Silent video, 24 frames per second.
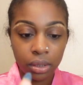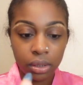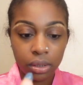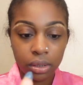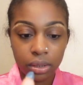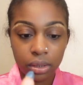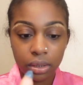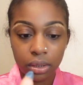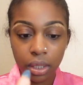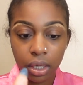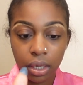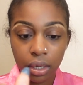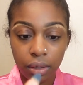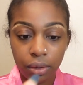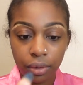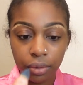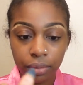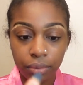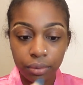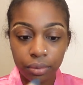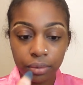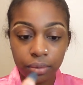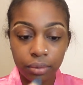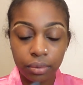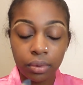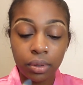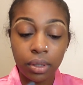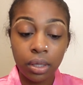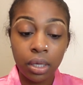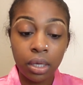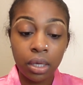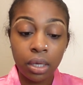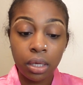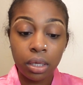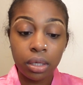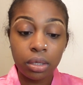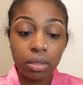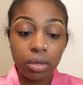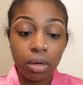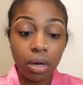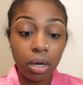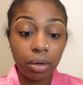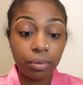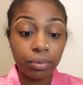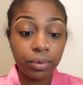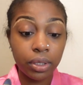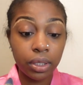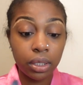So,
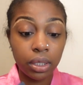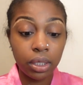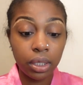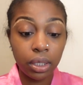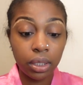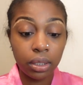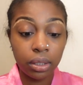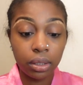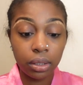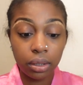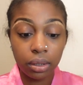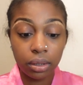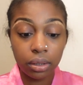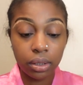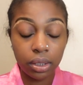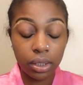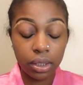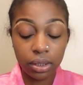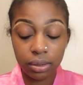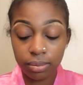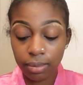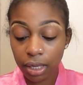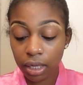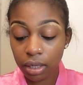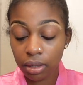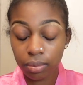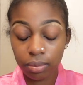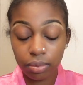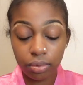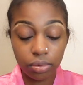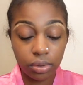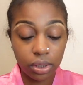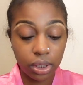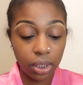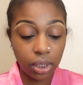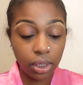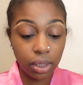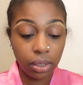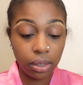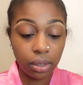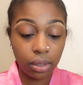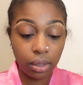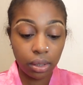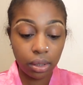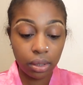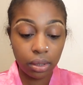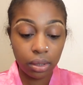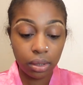y'all really, this makeup
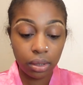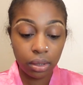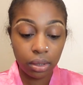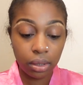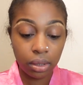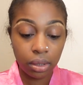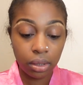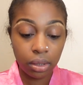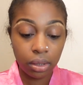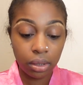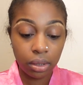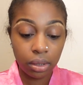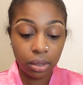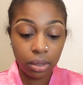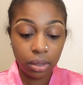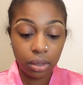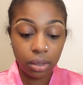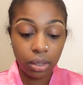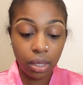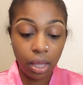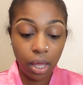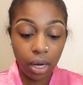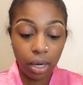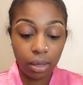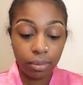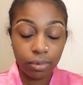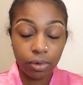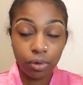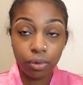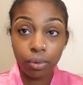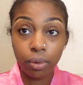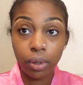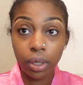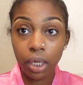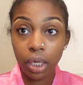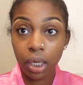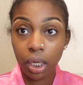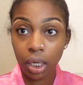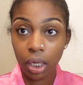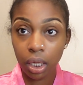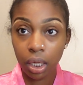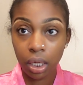routine that I'm doing